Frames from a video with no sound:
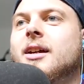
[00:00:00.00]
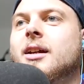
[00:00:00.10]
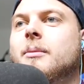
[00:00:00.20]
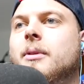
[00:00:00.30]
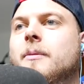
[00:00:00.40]

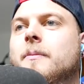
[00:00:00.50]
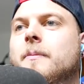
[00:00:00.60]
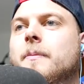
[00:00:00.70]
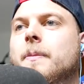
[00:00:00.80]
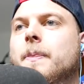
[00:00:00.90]
Wait.
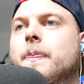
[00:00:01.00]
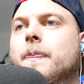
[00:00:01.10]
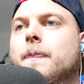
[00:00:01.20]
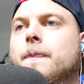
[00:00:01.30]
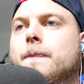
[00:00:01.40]

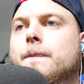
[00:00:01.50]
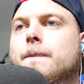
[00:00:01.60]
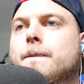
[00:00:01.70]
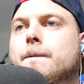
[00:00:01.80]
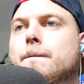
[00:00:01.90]
They've only
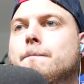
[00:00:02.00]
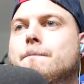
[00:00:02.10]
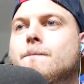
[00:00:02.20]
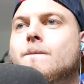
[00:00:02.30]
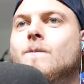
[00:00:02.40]
got like two
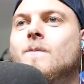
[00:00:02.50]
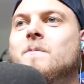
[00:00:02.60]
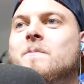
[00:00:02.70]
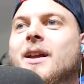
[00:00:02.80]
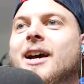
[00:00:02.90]
people on their
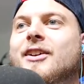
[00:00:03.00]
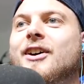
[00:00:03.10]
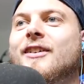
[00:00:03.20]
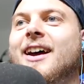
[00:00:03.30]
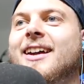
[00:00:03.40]
team. I
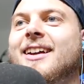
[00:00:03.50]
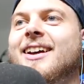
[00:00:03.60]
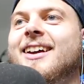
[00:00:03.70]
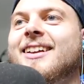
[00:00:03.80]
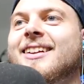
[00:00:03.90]
know, right?
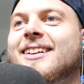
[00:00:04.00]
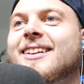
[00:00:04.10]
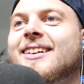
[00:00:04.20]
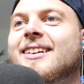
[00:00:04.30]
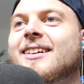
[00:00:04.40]
it's because
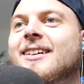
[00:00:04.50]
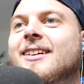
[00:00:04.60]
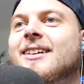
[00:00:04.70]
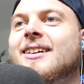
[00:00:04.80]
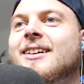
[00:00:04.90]
we just.
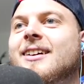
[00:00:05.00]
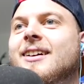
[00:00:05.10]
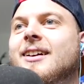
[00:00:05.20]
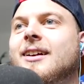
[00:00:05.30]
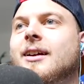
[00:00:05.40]

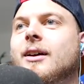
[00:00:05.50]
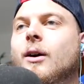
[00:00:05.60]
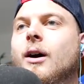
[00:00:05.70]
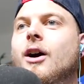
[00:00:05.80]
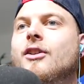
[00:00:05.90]

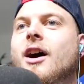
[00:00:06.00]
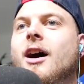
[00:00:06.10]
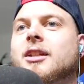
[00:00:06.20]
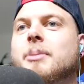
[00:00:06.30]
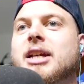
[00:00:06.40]
oh,
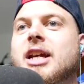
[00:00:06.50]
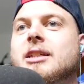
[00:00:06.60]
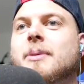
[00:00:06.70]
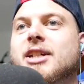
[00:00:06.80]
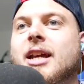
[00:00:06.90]
no. Smash
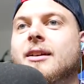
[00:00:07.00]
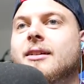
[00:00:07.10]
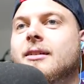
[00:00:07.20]
it. Smash it.